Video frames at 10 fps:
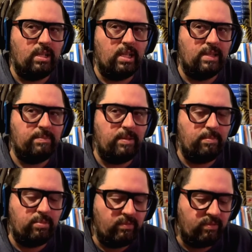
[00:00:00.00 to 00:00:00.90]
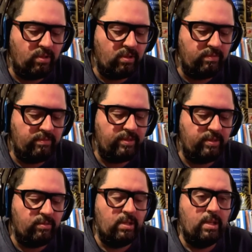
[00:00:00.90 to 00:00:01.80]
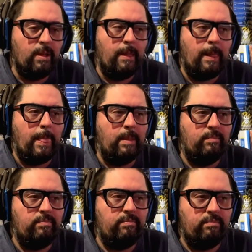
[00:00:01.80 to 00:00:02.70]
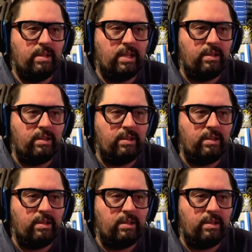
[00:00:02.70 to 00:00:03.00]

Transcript: It gets people involved. I